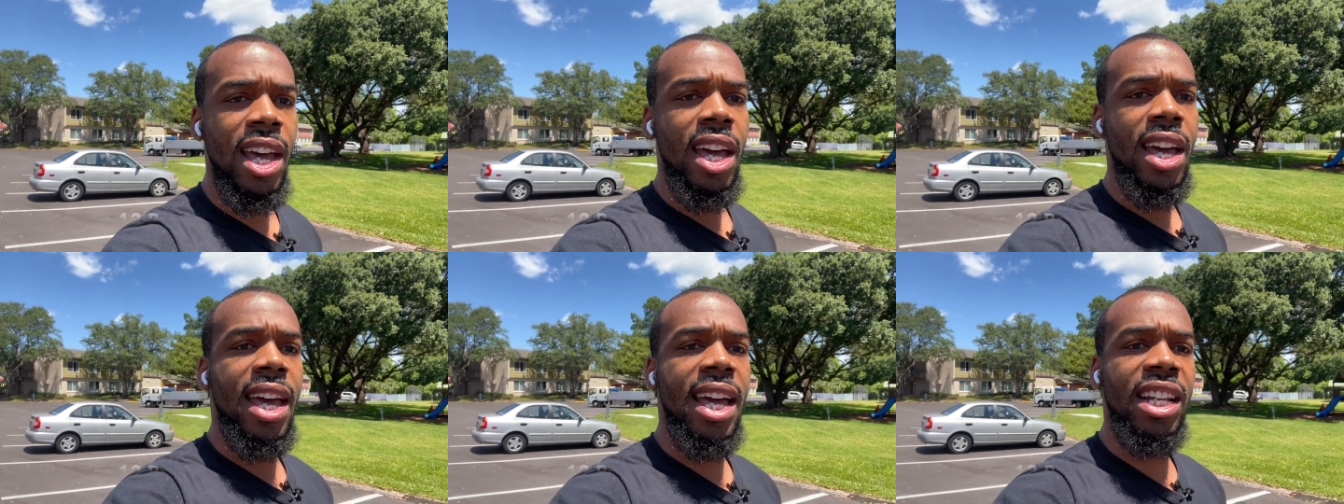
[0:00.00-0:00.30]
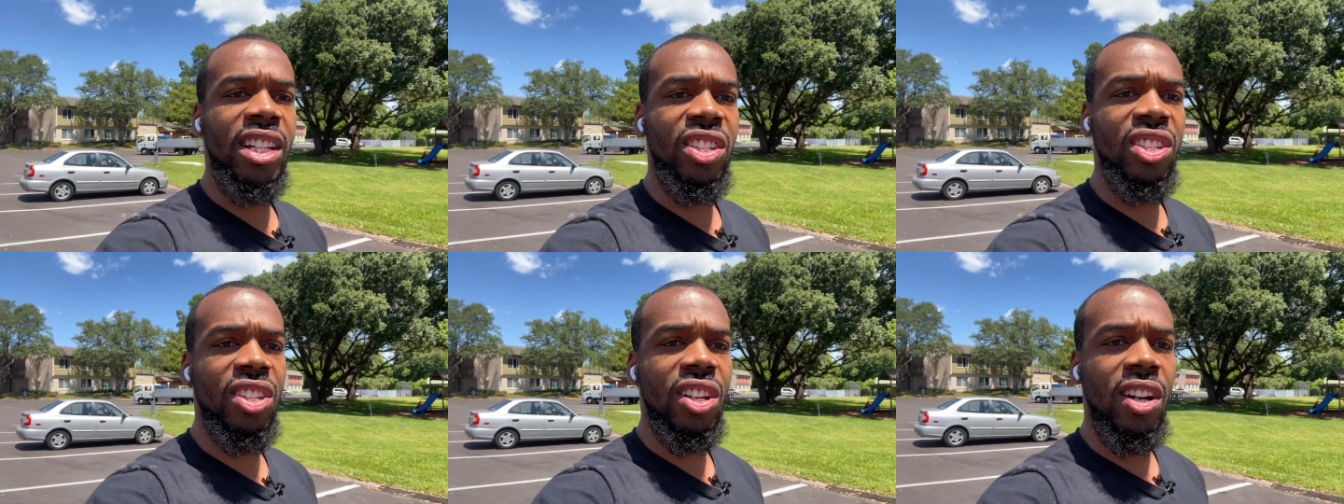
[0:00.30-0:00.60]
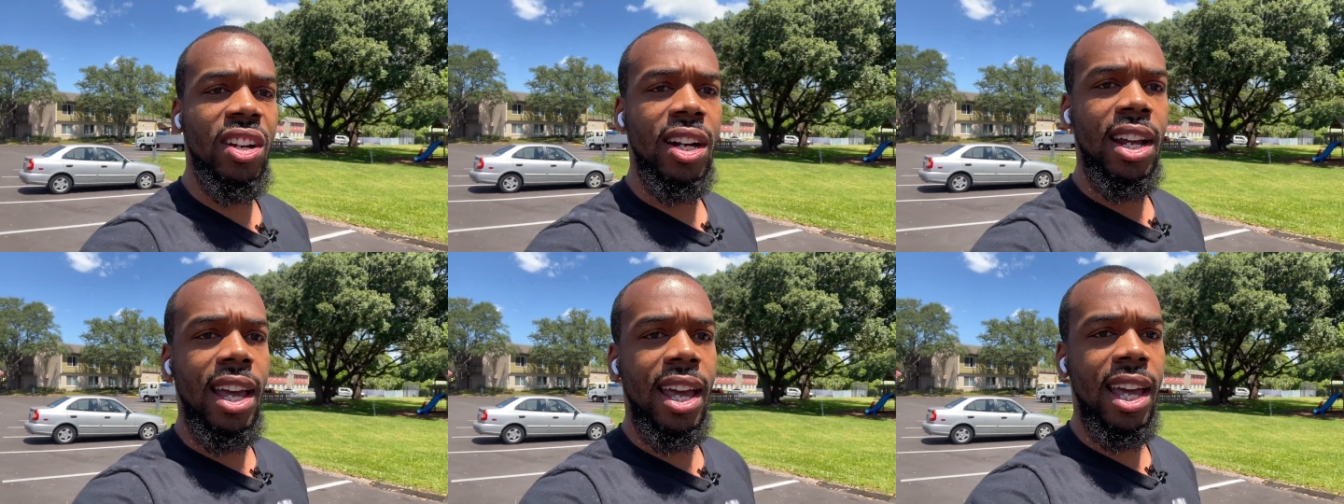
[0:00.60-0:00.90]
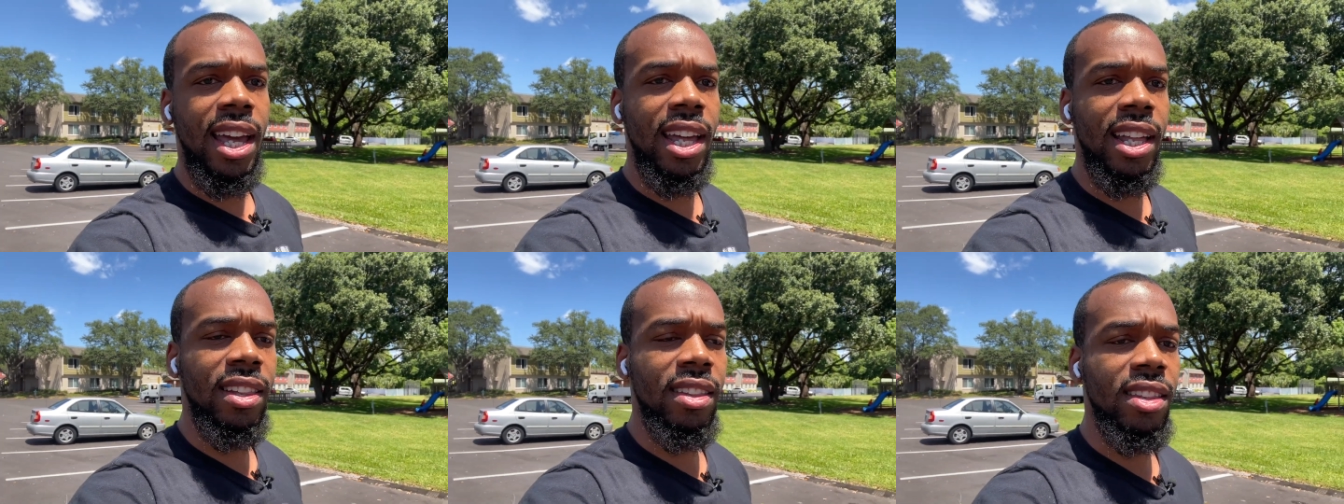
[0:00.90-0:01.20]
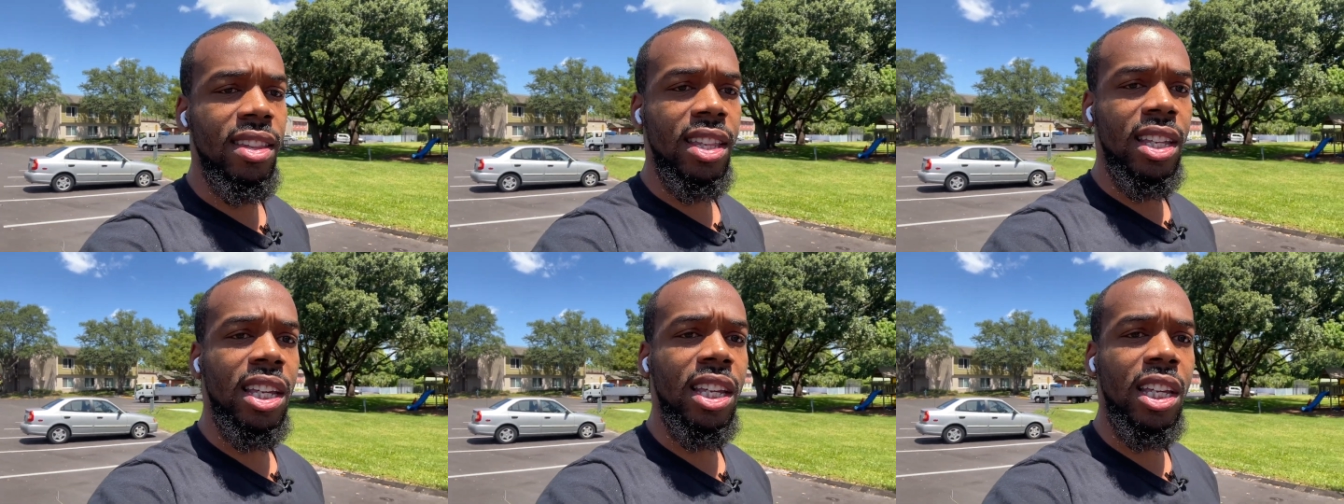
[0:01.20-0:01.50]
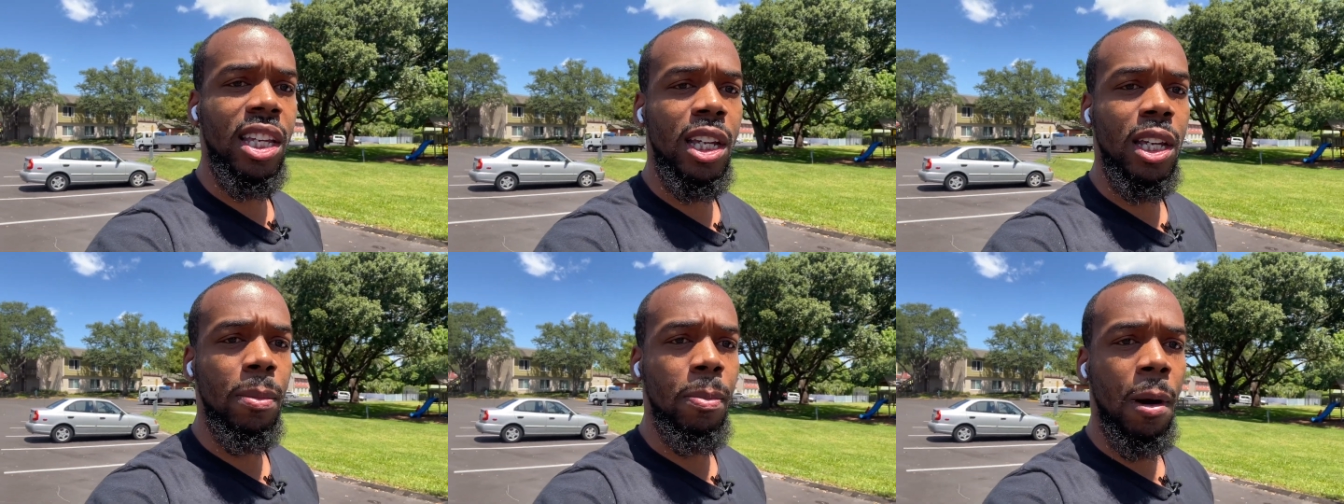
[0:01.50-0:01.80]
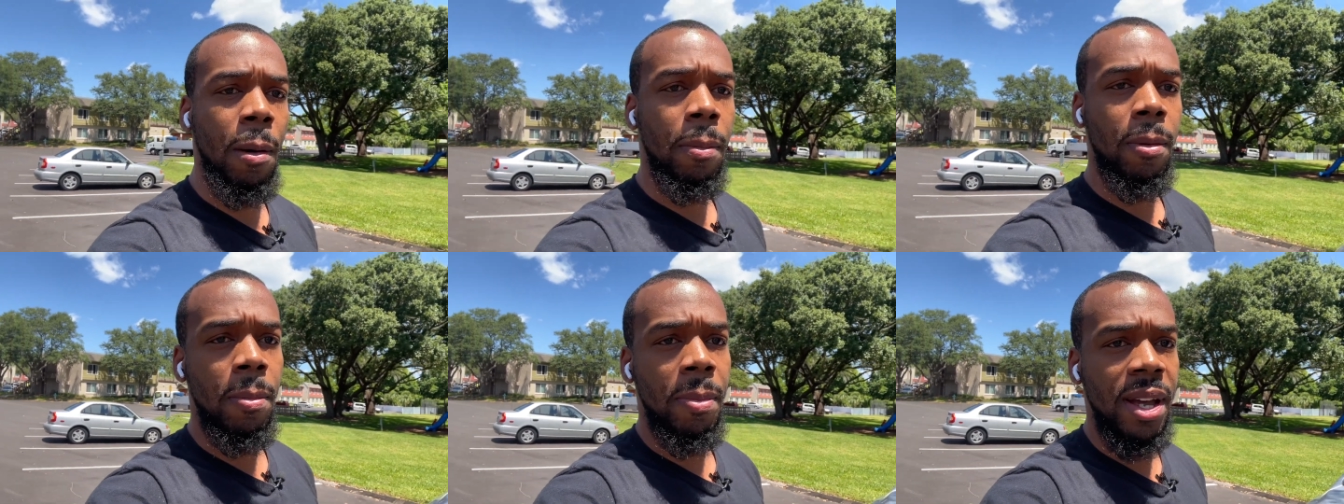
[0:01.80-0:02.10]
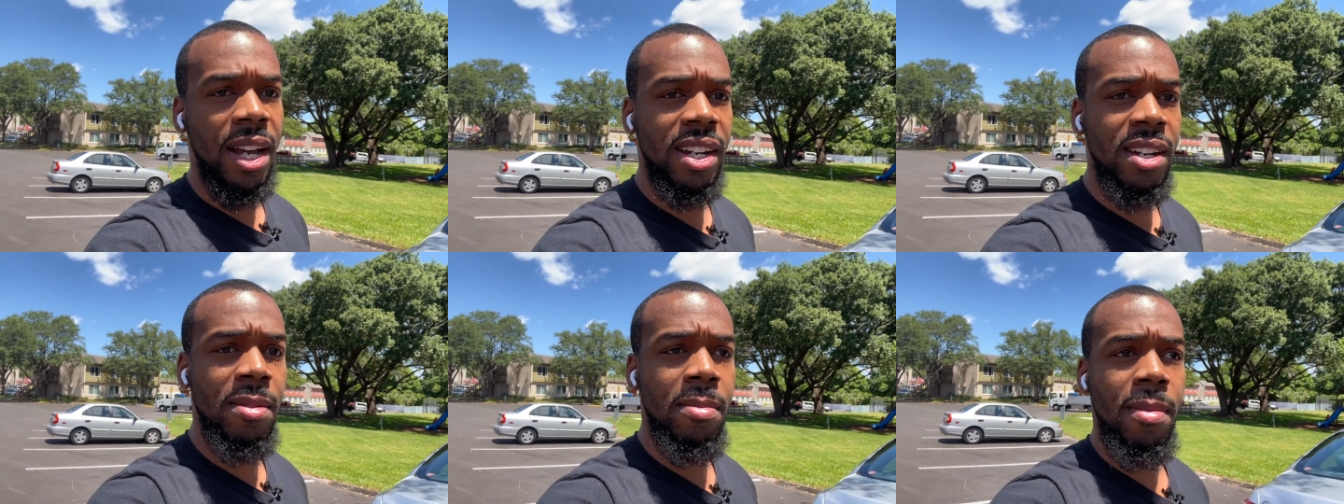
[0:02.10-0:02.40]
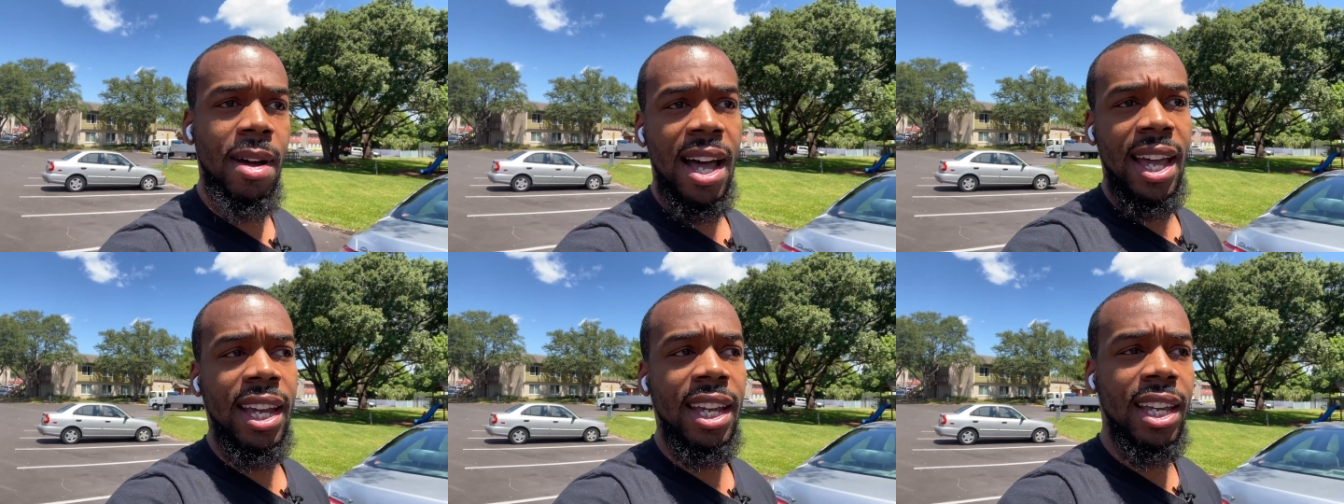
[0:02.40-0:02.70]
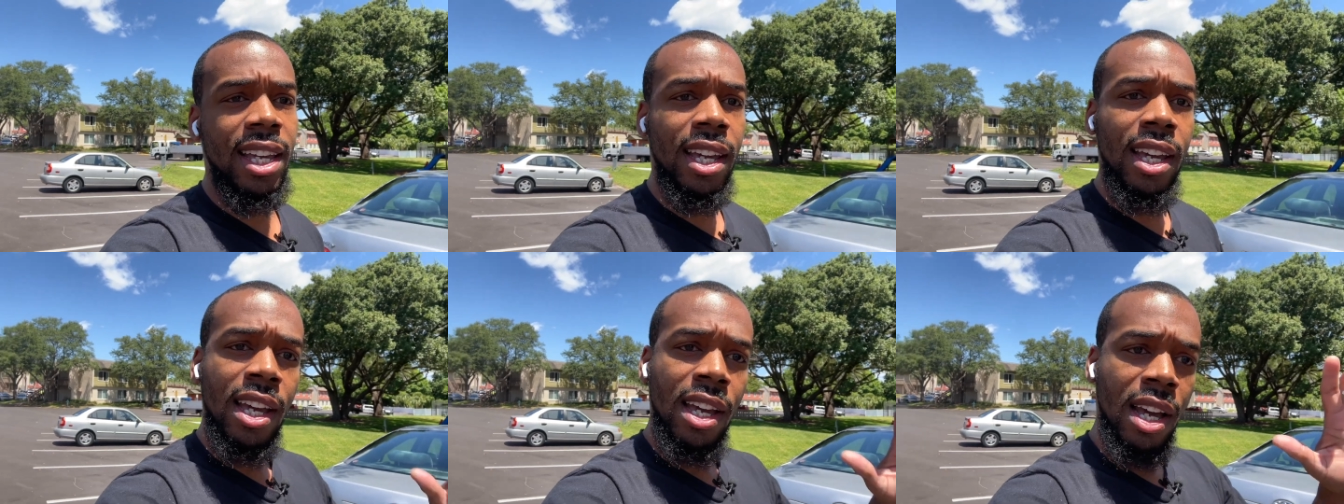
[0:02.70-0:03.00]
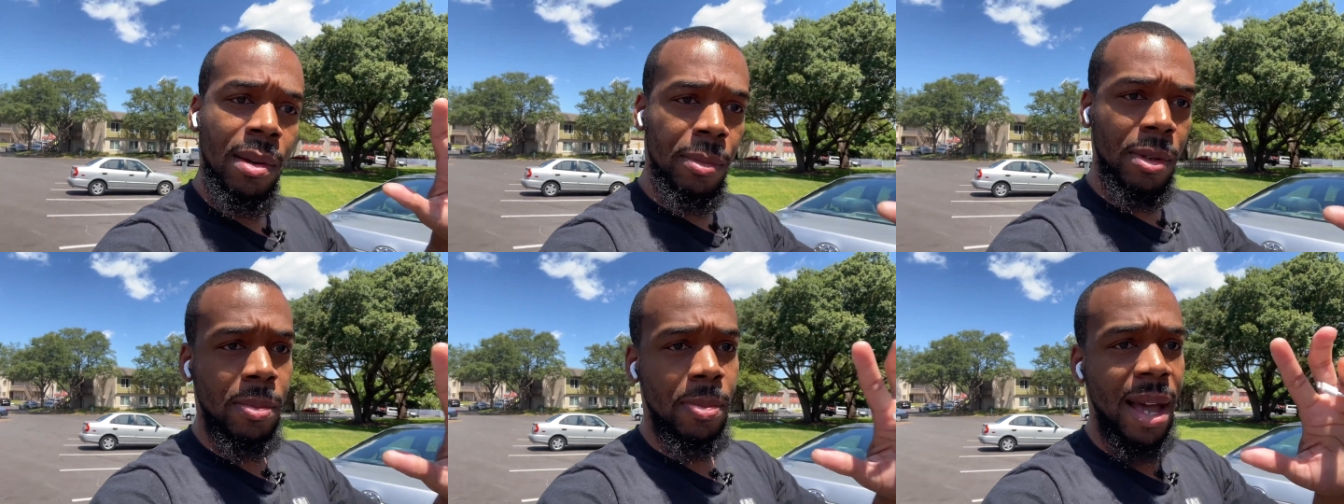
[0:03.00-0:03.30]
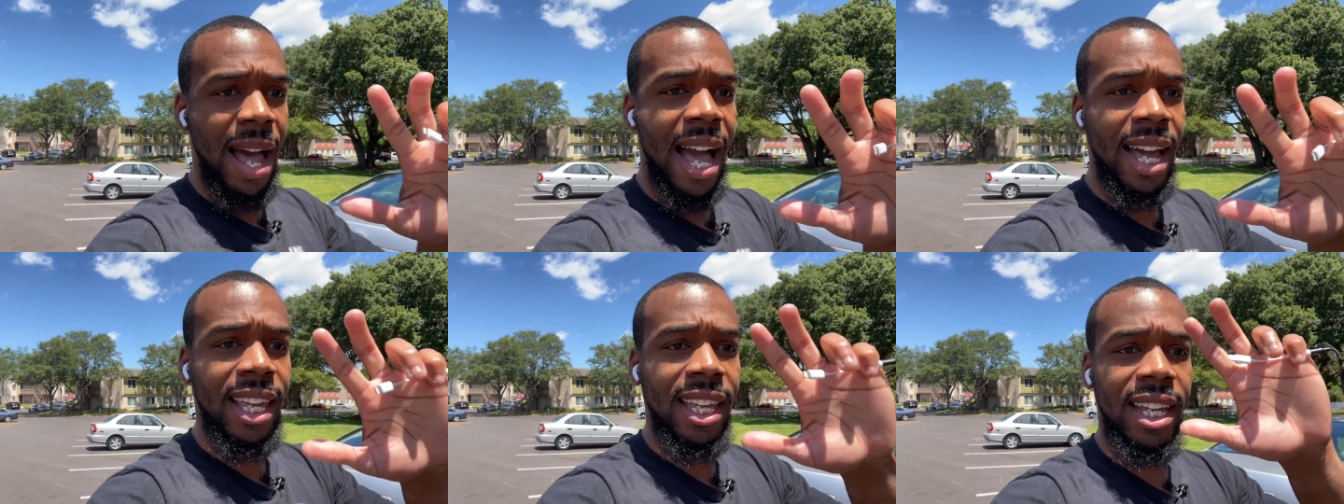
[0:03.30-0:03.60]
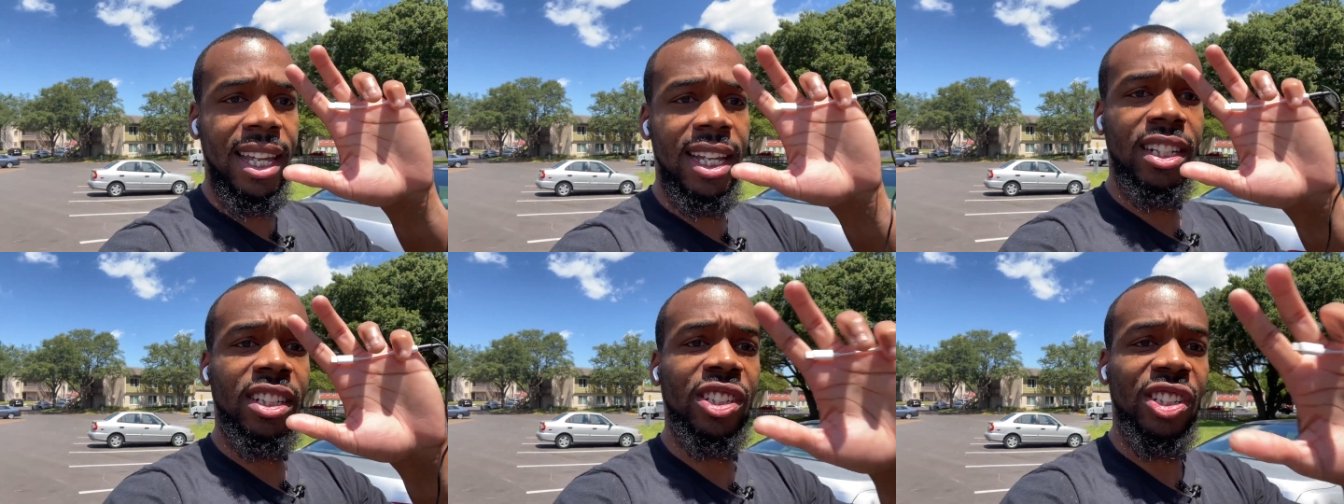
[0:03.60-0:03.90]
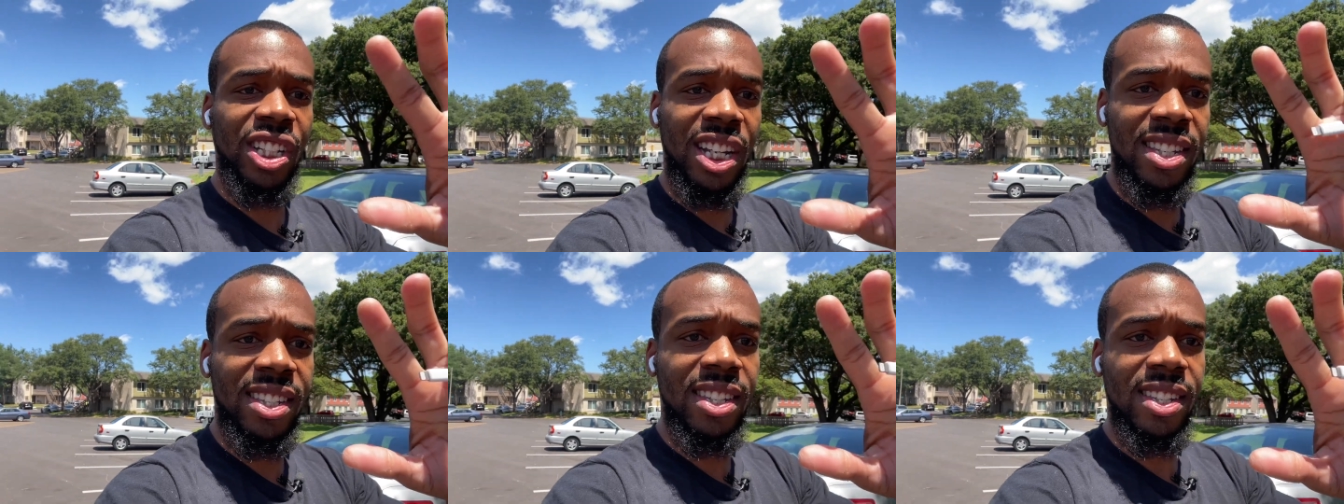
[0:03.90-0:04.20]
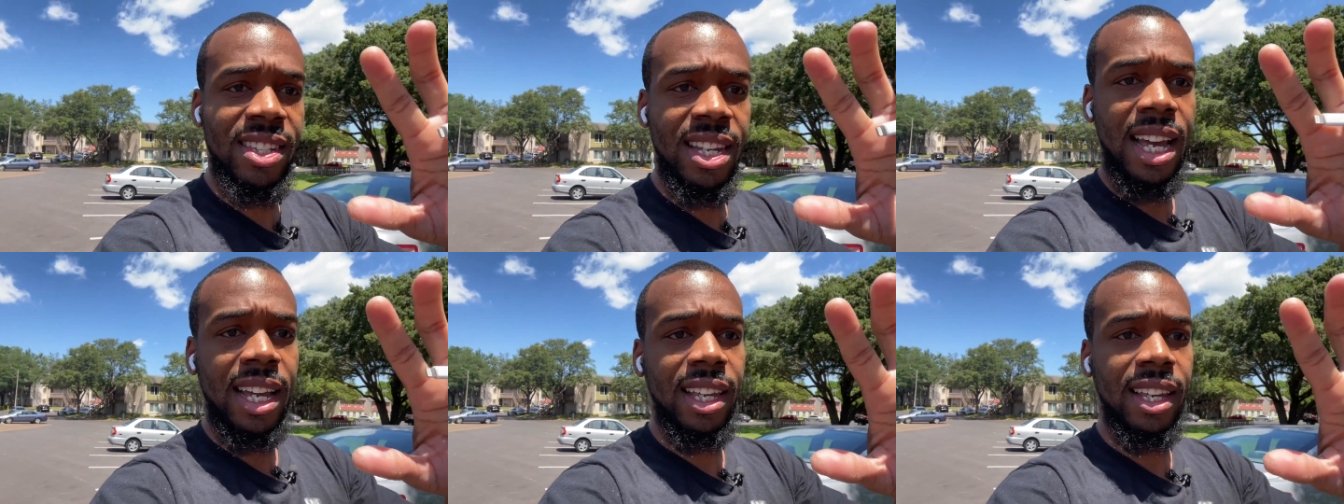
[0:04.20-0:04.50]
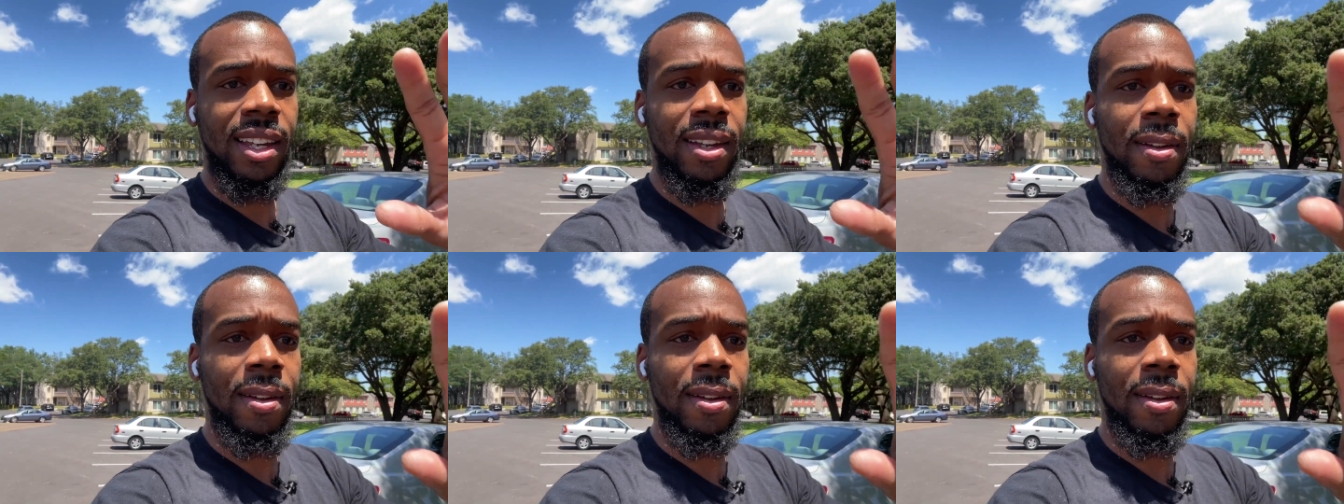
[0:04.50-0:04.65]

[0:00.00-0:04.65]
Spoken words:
insert in the Purple Panda mic. Be back in just a second.